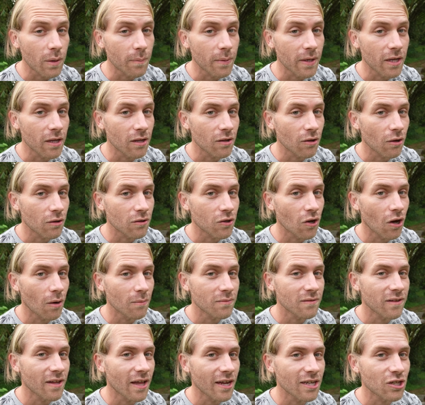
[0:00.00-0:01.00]
V P N dot
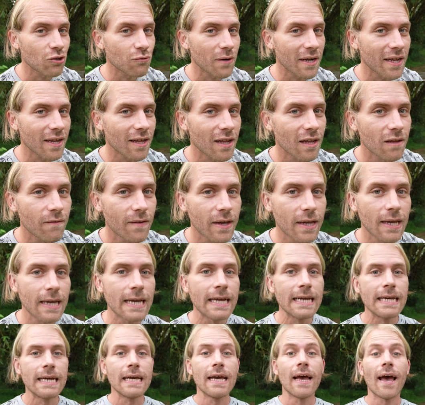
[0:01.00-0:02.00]
com slash radical living
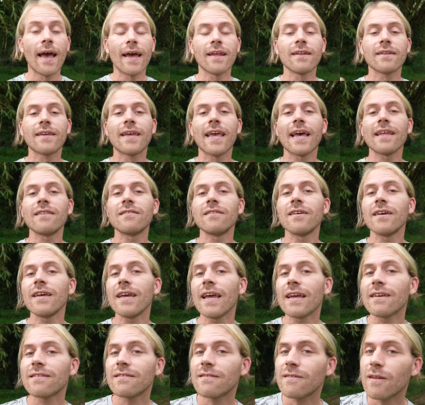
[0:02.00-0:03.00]
and get
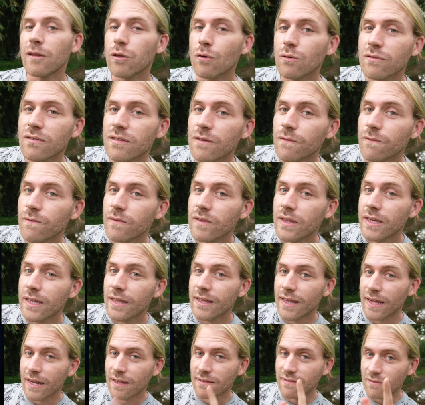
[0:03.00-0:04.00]
the exclusive
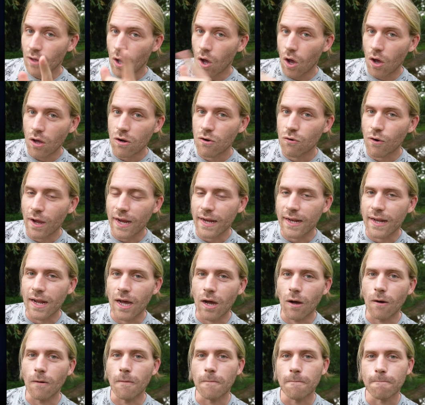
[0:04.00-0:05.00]
deal that is on right
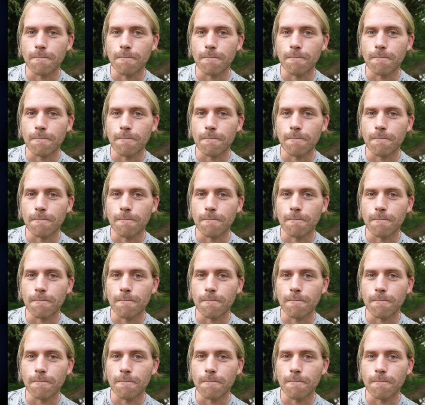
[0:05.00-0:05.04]
now.